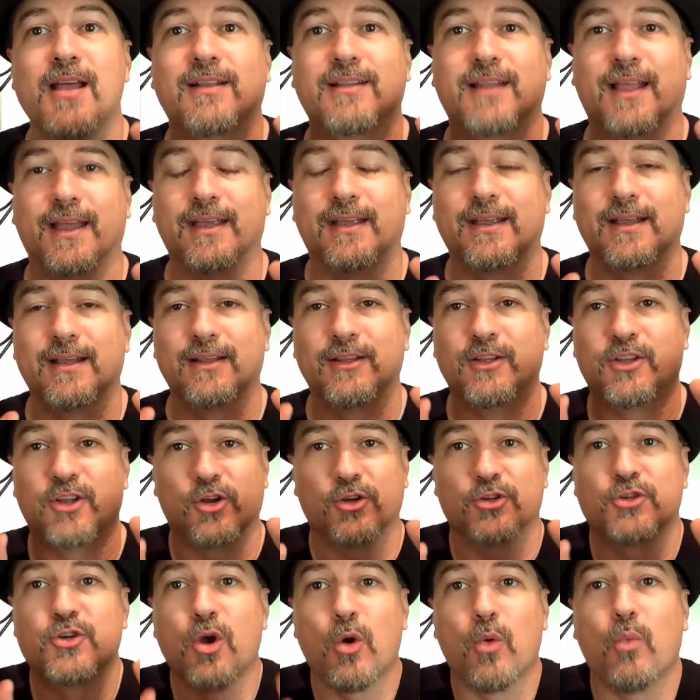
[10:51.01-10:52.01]
Like,
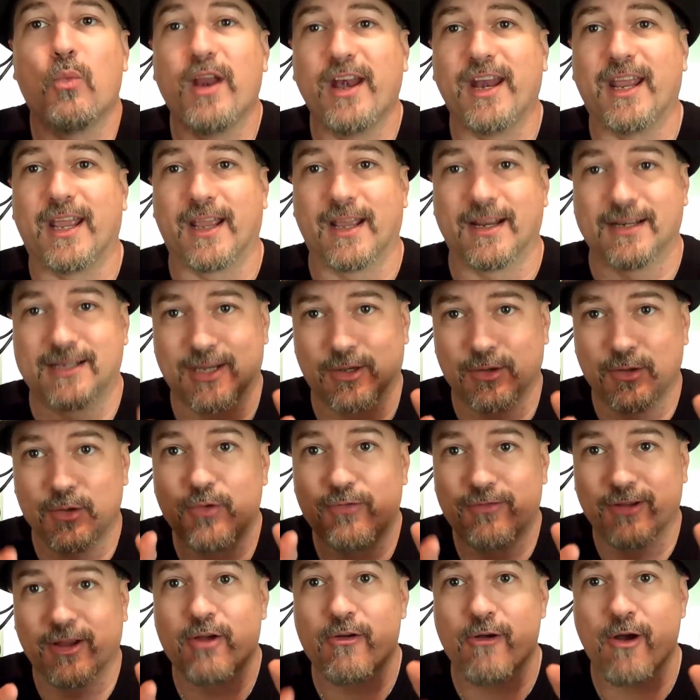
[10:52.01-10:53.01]
there's no winning until you
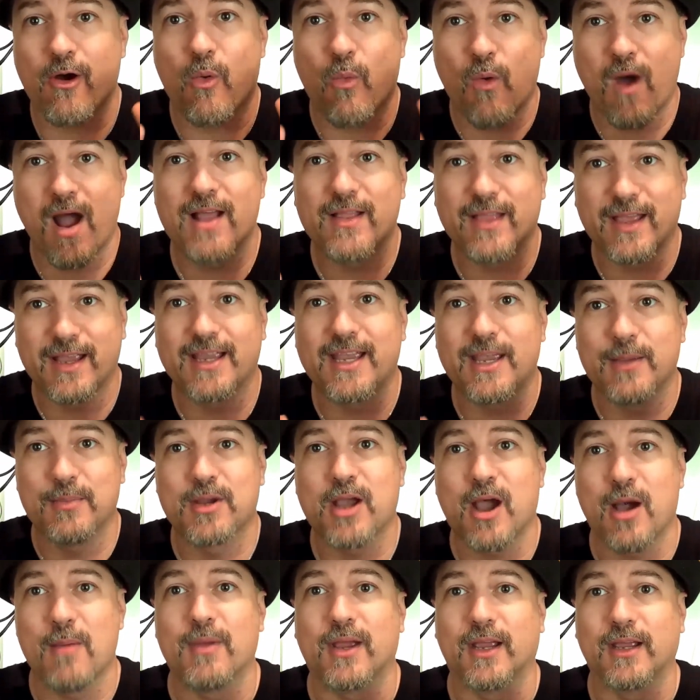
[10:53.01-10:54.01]
figure out why they
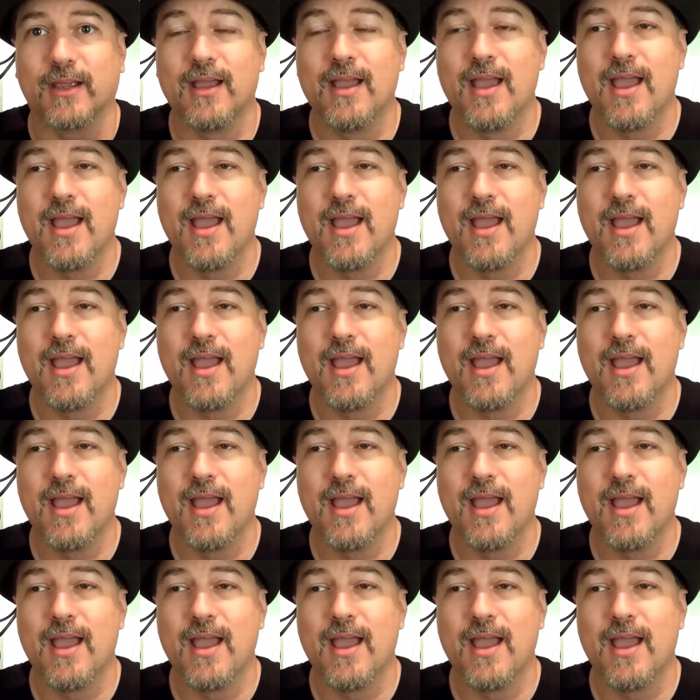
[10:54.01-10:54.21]
keep coming.